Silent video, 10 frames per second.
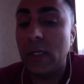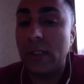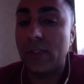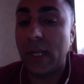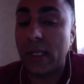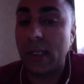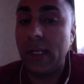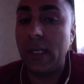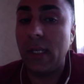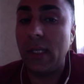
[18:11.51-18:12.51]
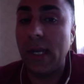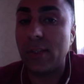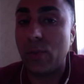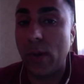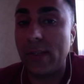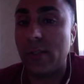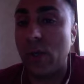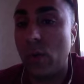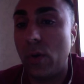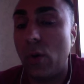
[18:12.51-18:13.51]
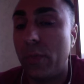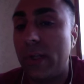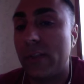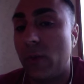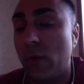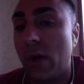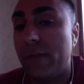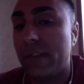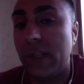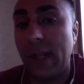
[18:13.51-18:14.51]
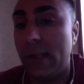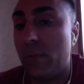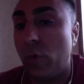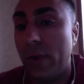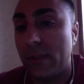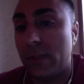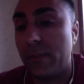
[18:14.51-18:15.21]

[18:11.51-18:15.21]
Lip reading: Secondly, he has the right to go and open his own office at any point.